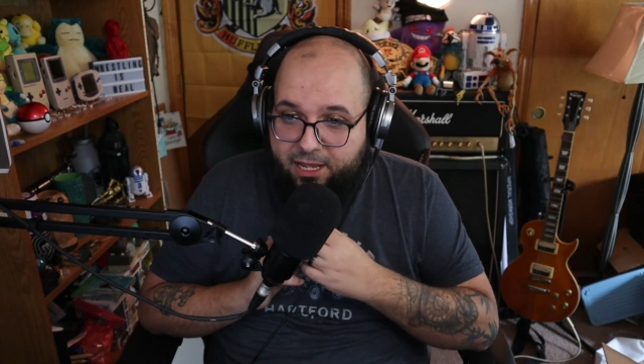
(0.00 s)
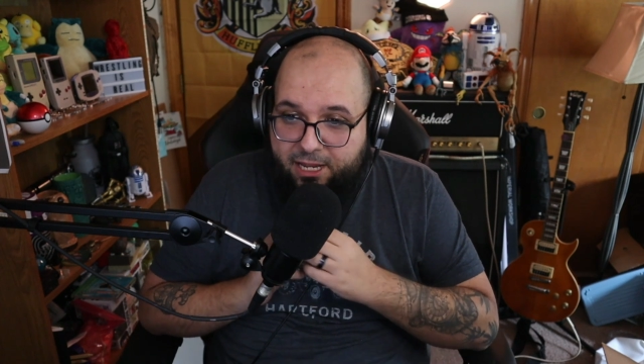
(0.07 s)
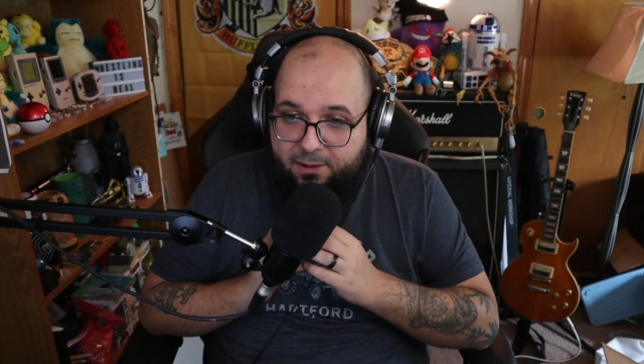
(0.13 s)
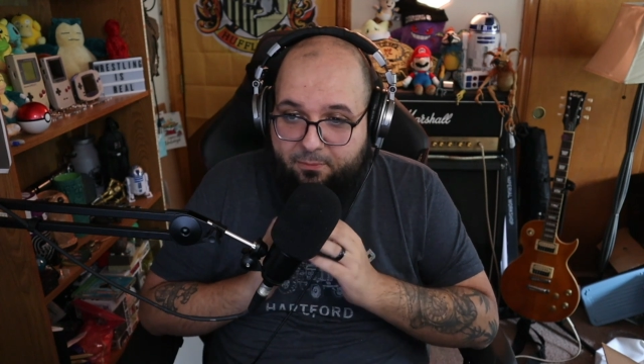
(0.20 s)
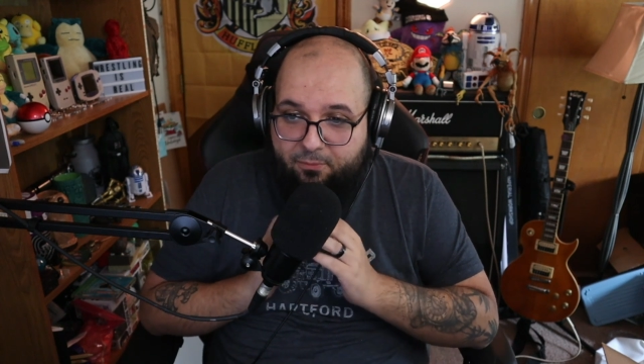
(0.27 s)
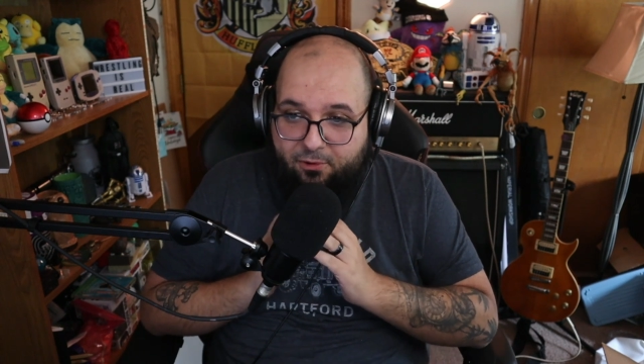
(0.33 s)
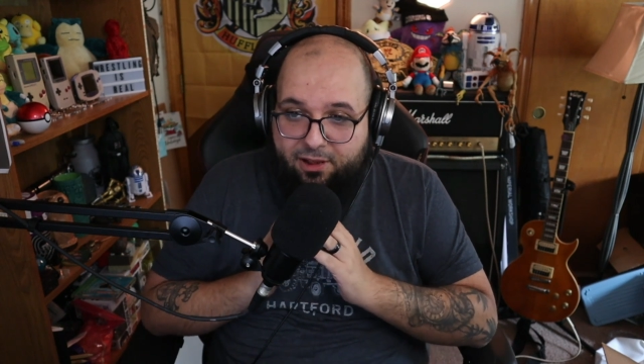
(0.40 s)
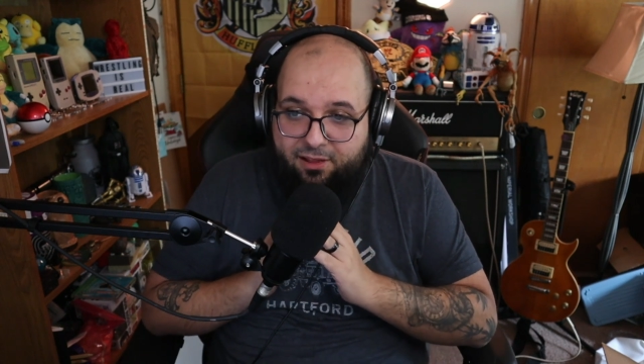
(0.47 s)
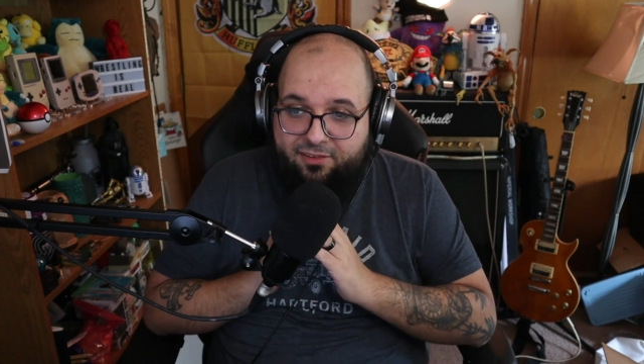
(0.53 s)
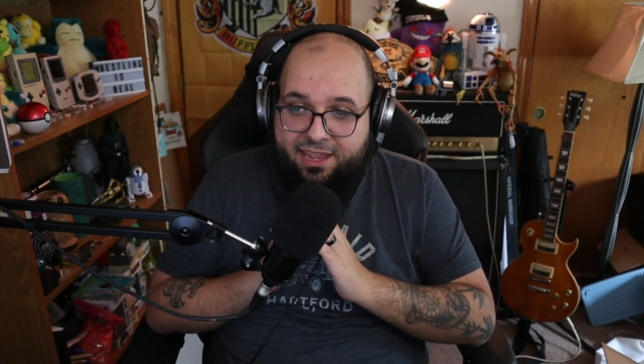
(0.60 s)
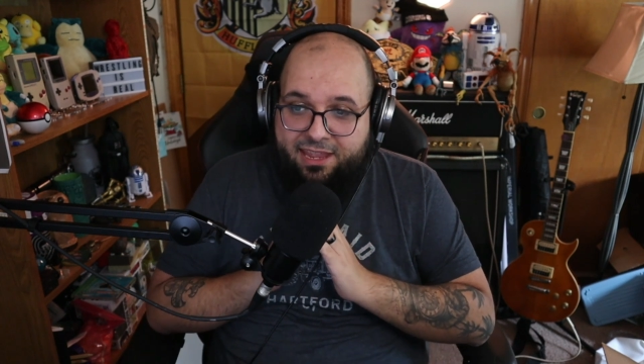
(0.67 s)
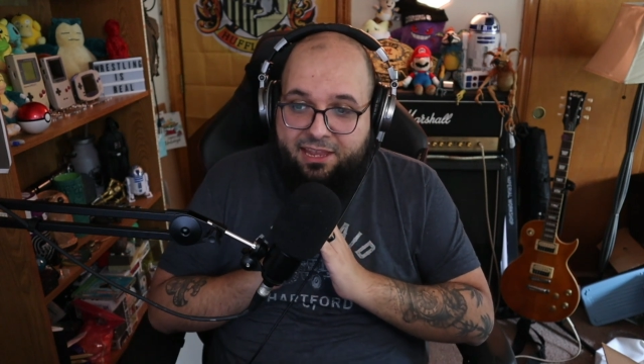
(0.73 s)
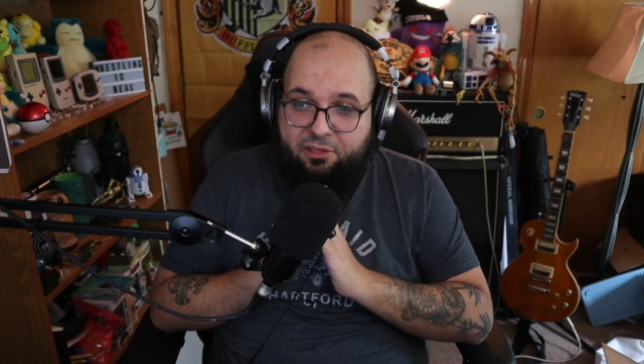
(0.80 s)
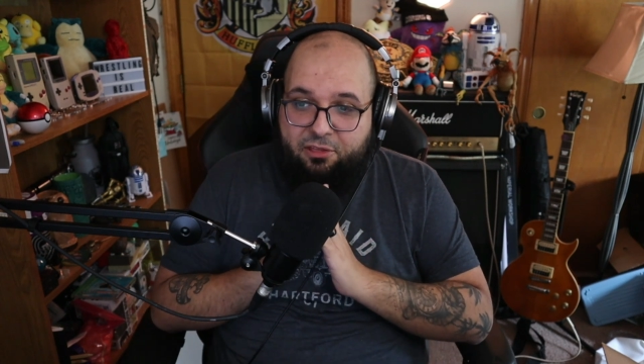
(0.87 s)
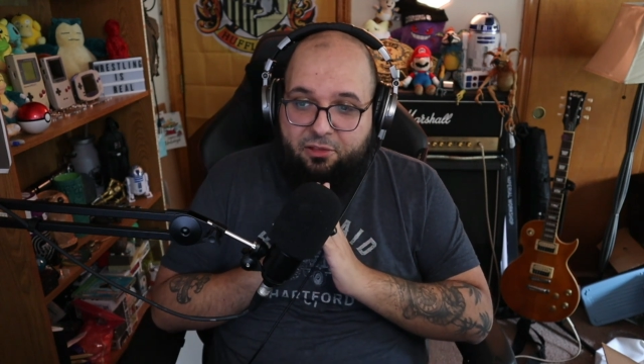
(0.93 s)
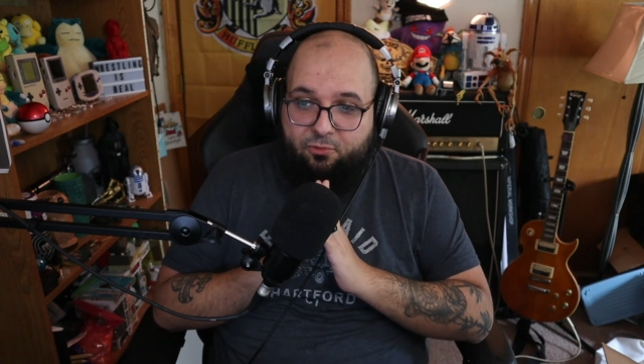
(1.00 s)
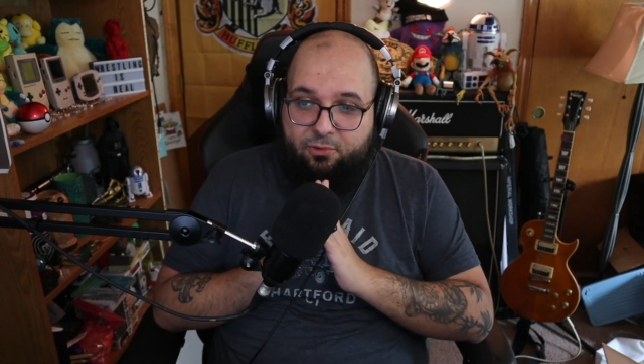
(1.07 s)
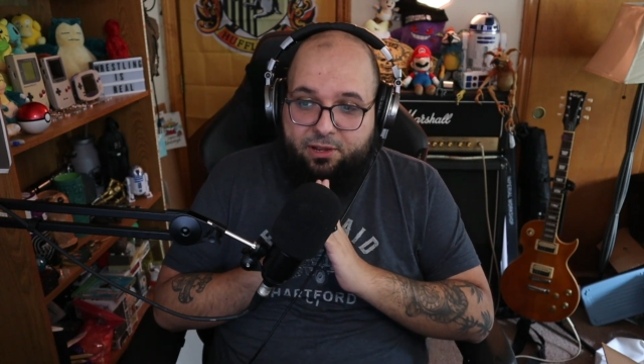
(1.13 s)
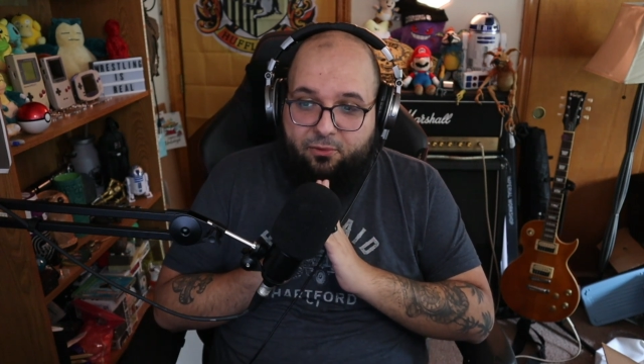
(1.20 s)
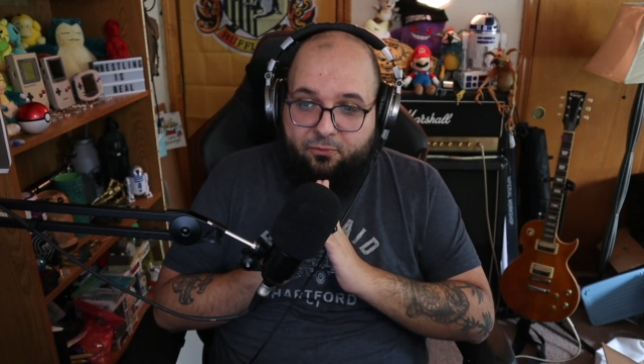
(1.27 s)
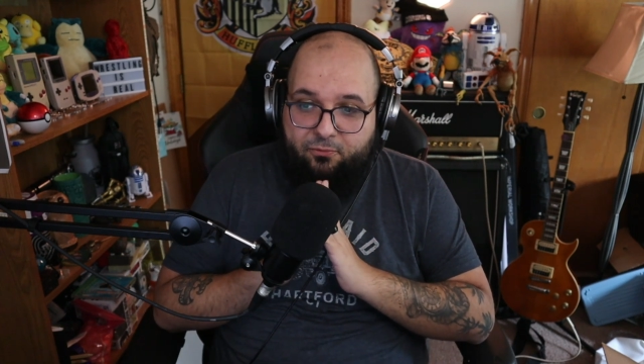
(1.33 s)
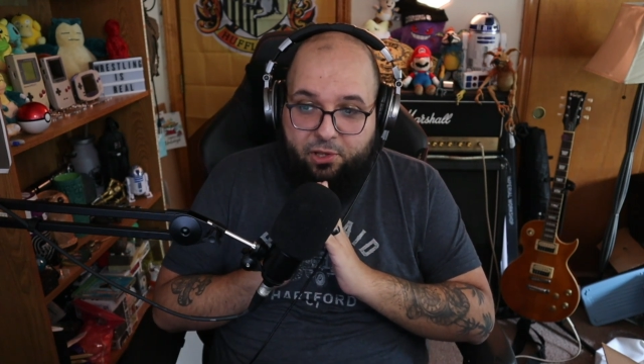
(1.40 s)
and breathtaking
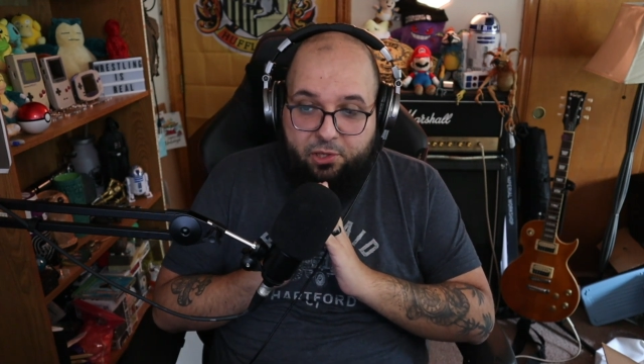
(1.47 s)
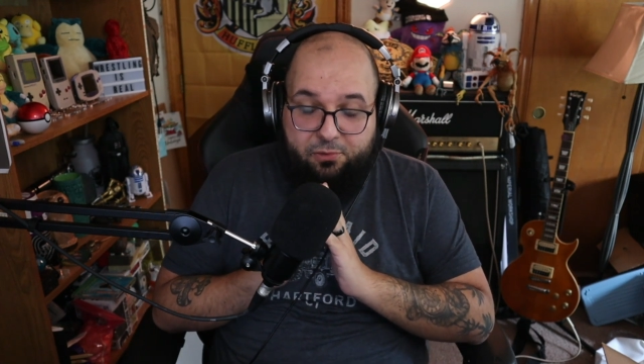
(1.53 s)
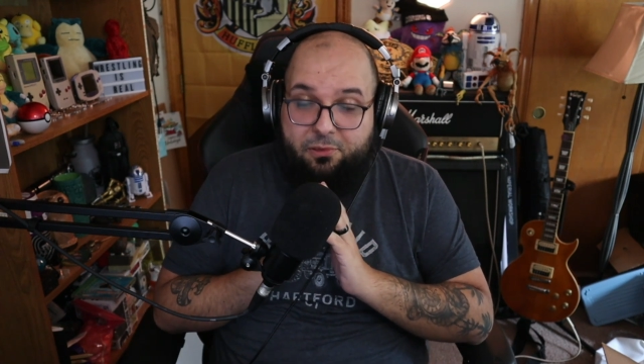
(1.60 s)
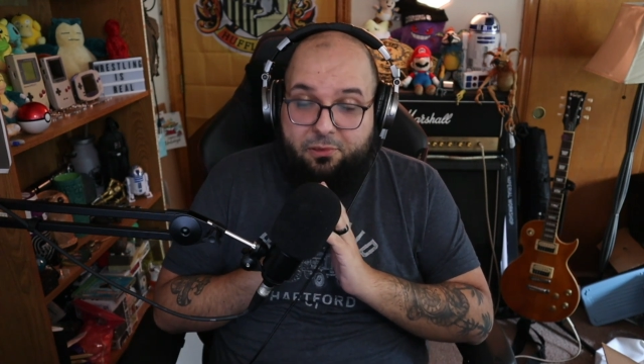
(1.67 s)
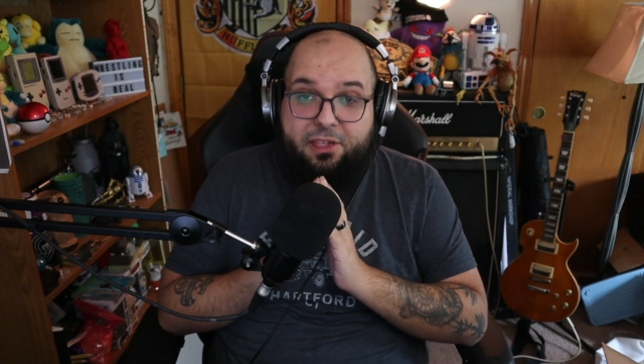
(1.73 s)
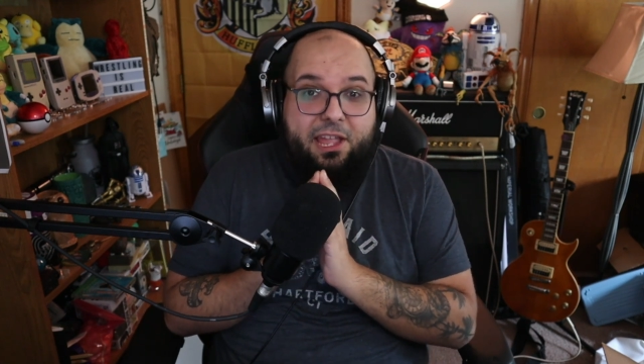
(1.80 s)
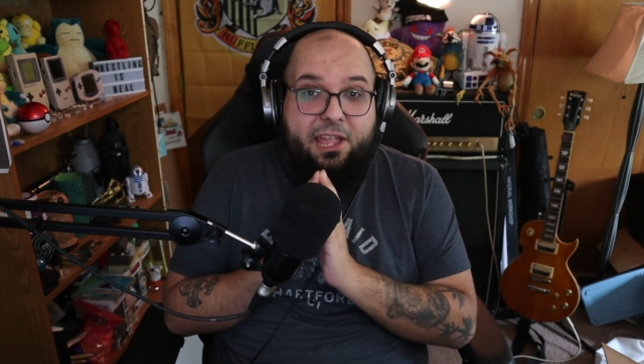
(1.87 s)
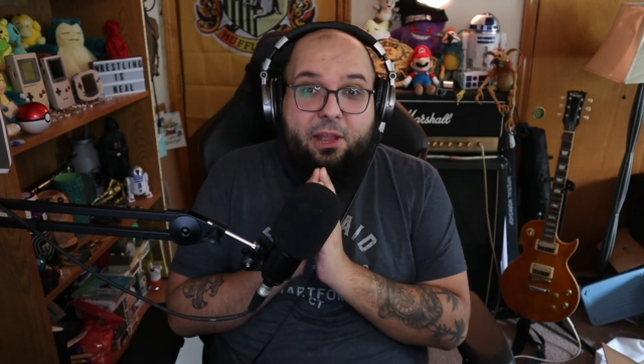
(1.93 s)
surreal visuals.